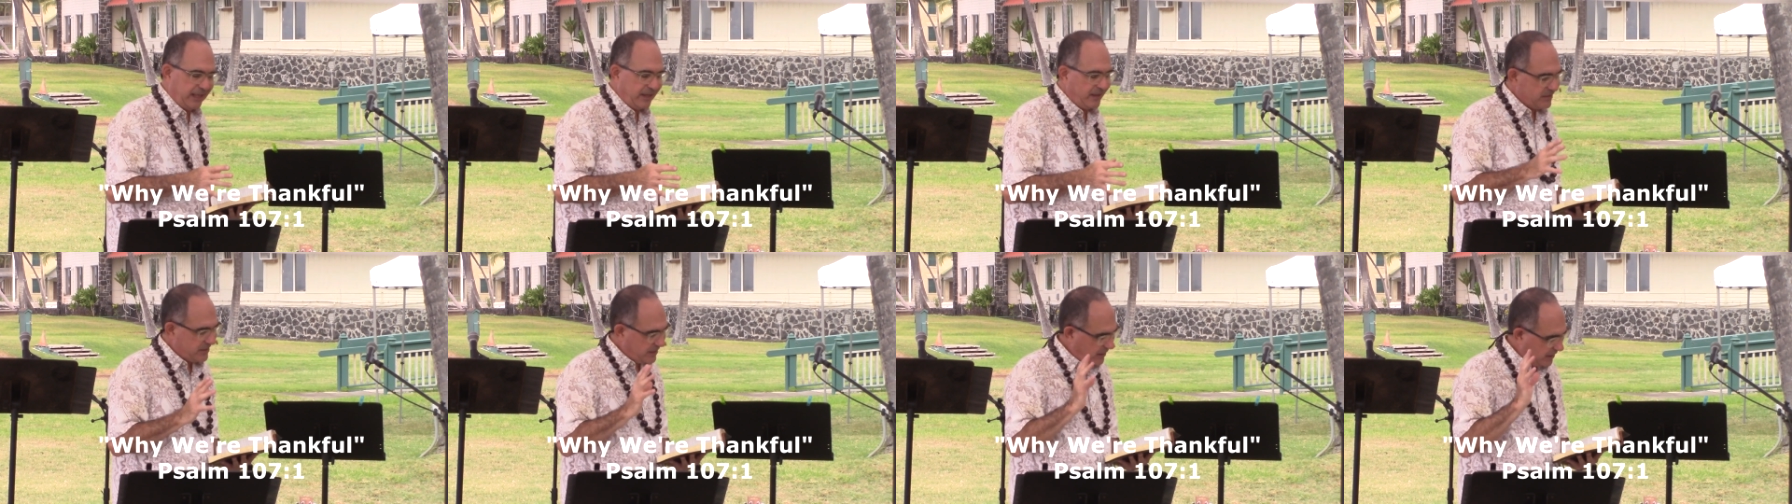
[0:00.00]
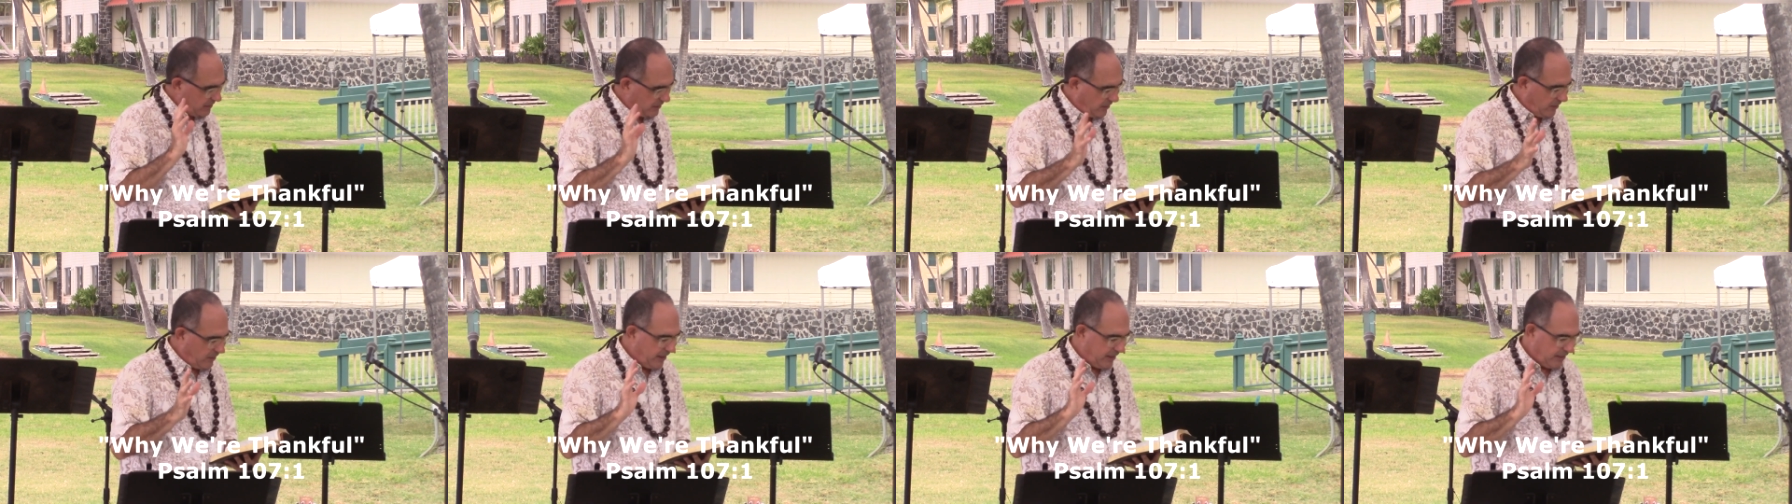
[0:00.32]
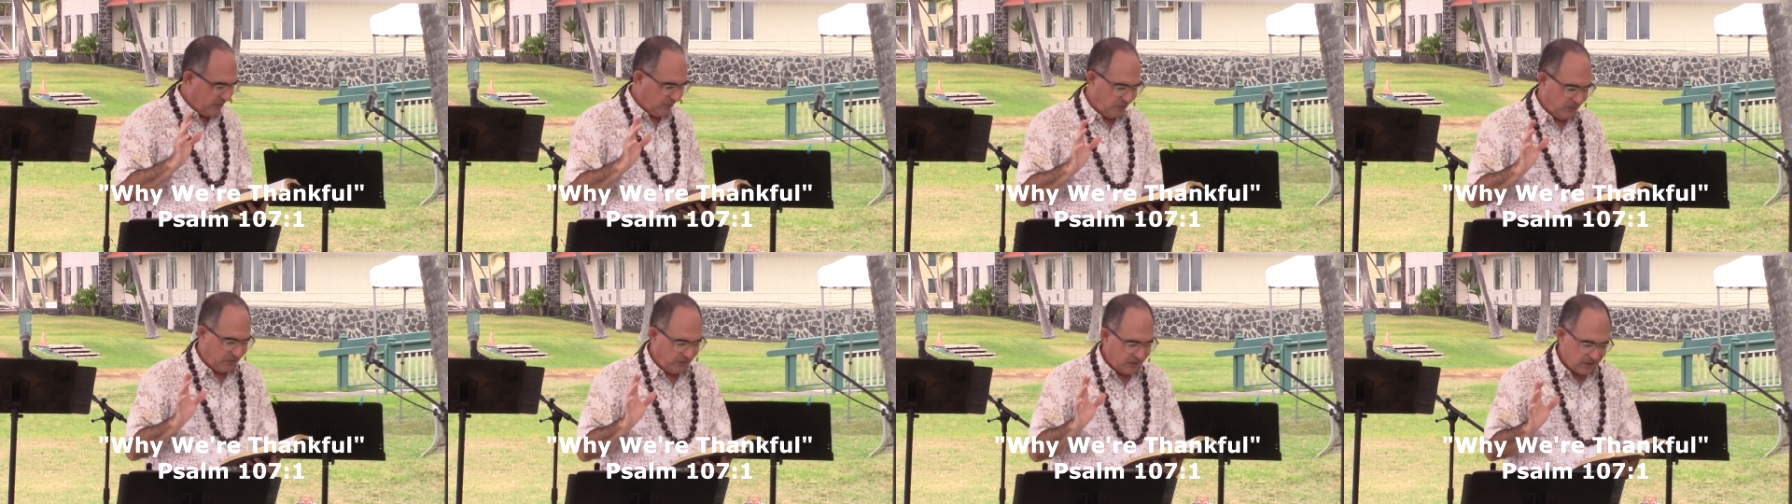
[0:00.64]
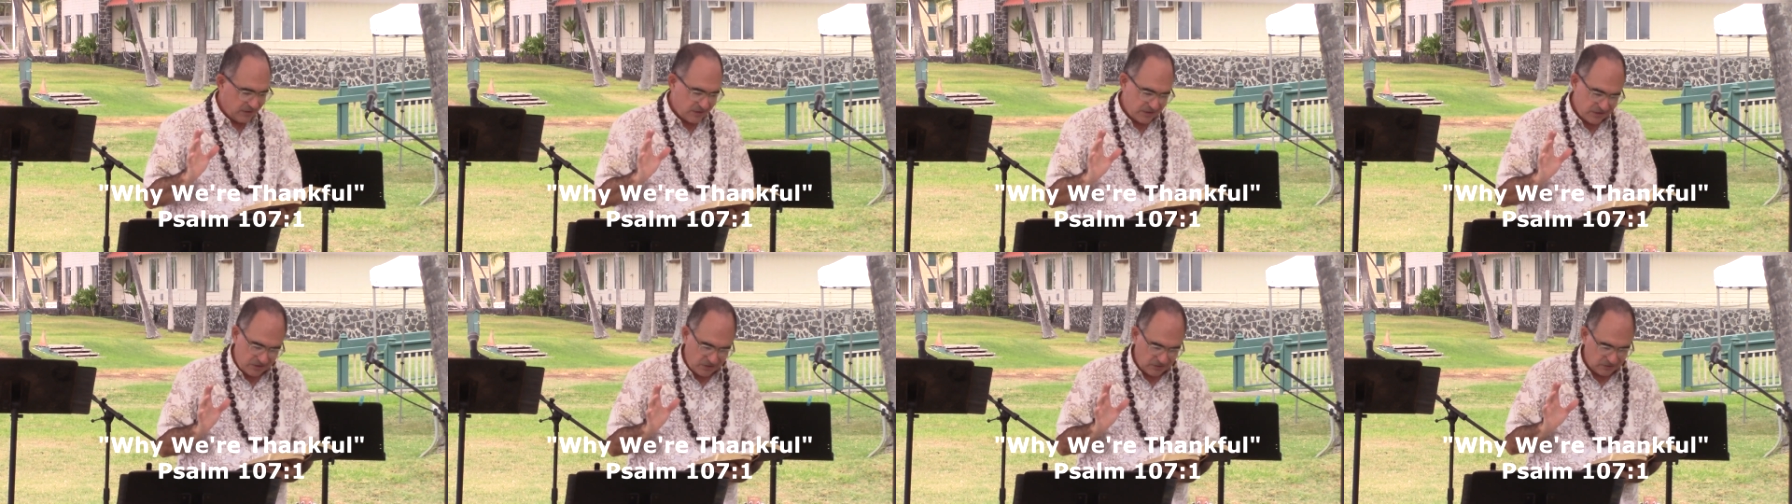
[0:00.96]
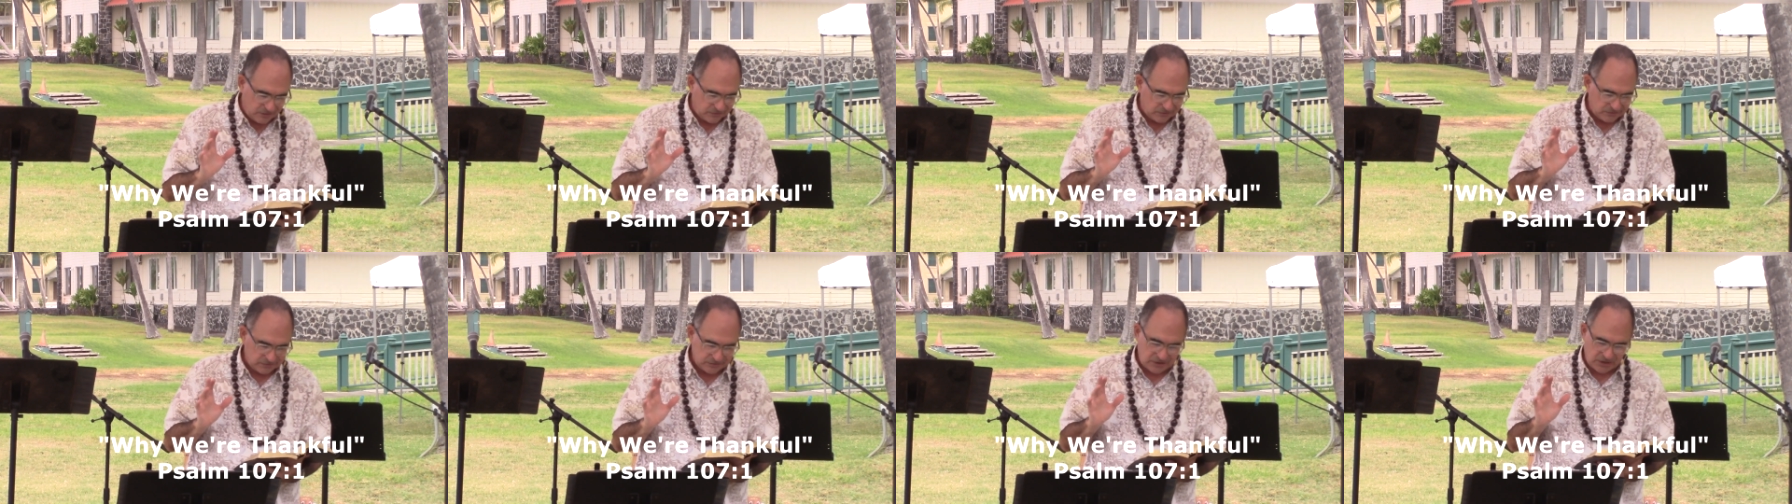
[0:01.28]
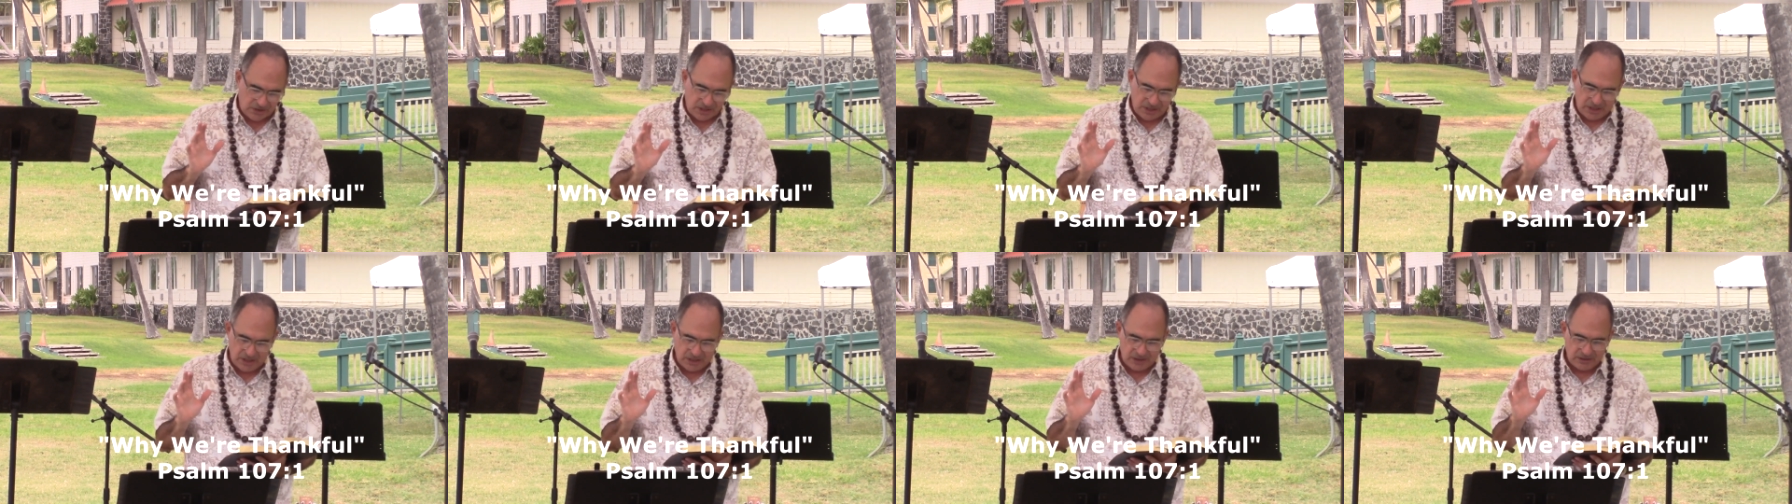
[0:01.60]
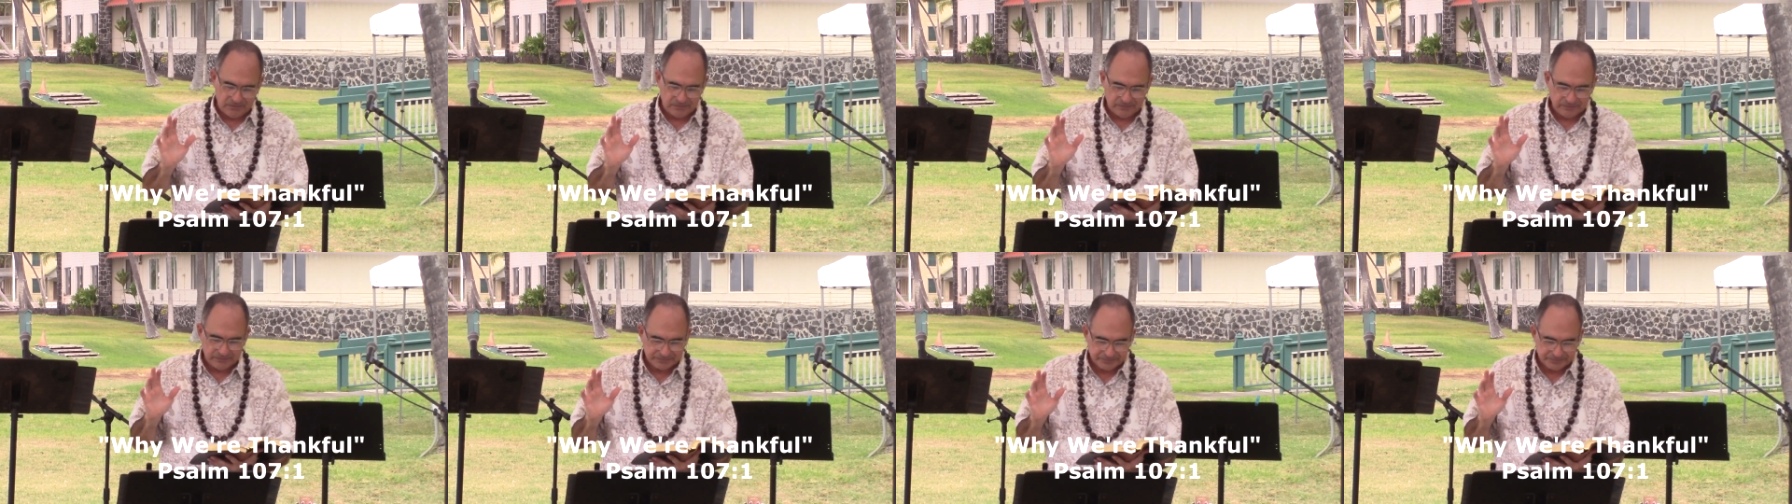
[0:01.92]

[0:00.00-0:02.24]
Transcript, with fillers: And I was like, all right, Lord, it's cool. It's good.